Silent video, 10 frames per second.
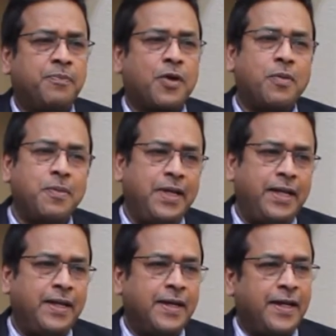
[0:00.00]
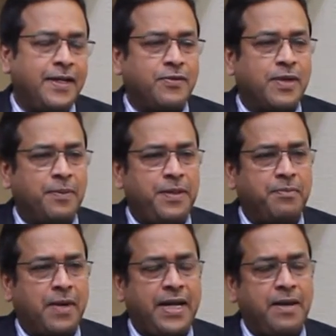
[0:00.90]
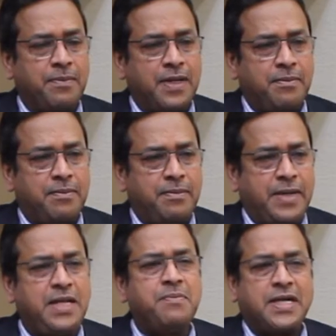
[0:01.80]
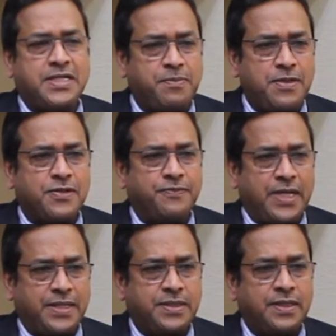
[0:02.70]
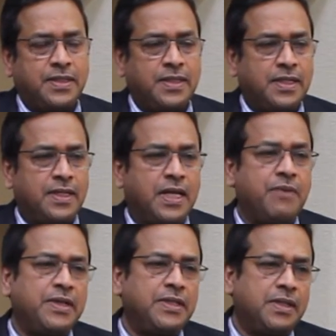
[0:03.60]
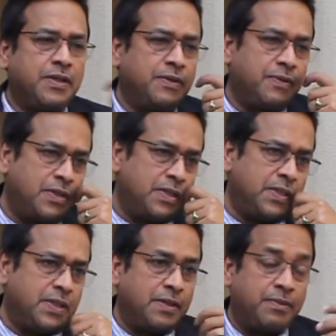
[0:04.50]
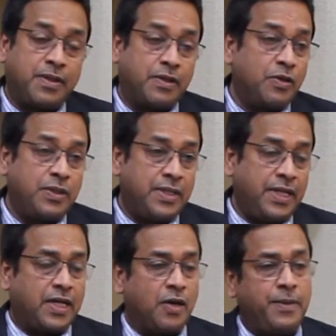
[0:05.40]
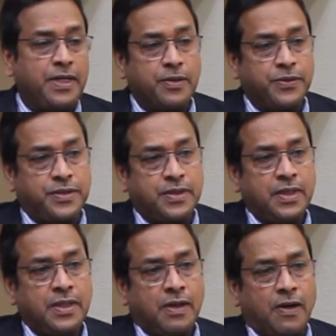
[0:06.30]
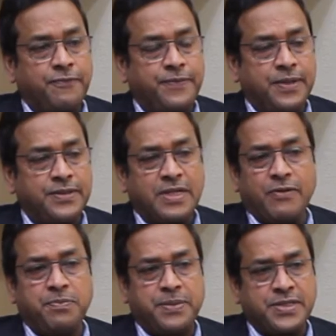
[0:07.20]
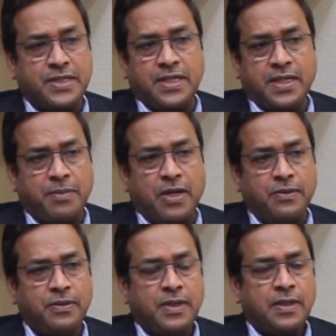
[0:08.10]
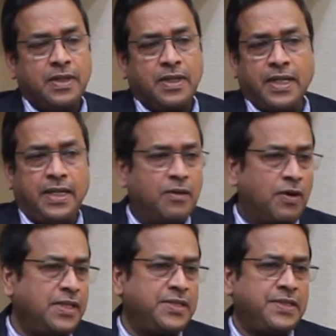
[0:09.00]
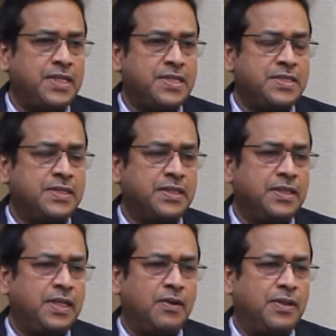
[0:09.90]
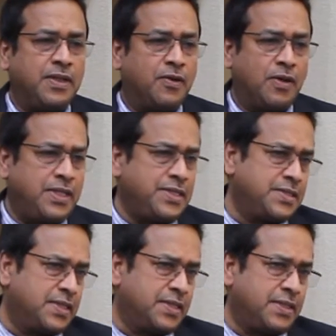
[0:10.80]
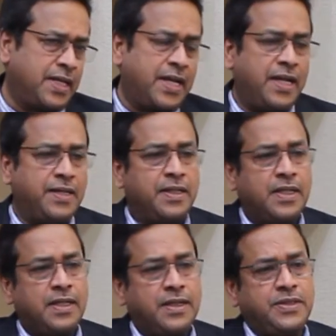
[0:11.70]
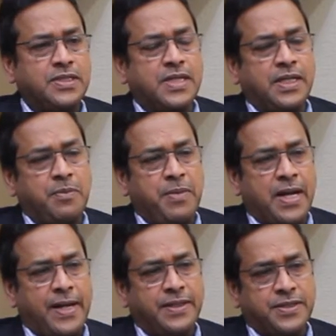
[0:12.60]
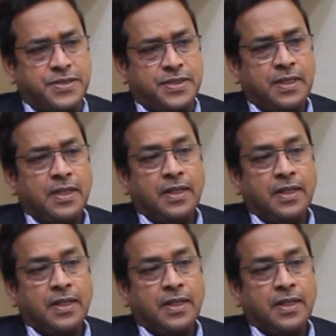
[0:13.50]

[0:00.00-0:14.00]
probably it could have been many multiples of that, given the good economic growth of 7% and above in all these years, in all these decades just getting behind us.